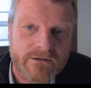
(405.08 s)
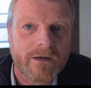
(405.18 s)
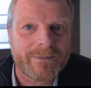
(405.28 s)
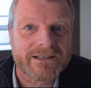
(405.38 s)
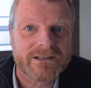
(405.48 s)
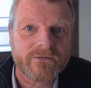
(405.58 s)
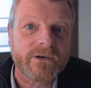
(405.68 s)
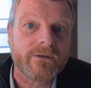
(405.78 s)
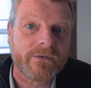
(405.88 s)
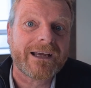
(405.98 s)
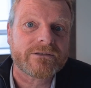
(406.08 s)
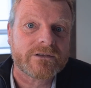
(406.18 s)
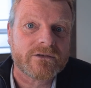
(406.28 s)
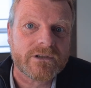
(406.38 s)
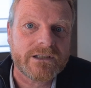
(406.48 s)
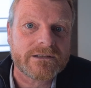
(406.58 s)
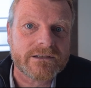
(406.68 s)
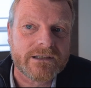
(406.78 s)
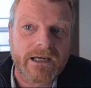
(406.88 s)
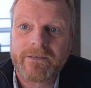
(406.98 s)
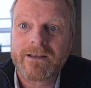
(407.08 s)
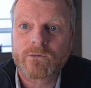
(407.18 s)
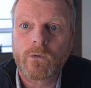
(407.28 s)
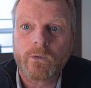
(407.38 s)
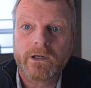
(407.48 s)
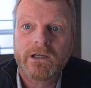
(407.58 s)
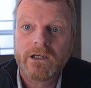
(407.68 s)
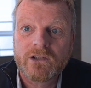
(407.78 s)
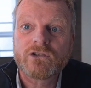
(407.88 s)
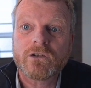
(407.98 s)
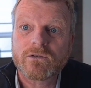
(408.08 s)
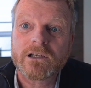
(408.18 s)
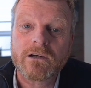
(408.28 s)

I'm guessing 5,000 degrees, okay, and that's what we're shooting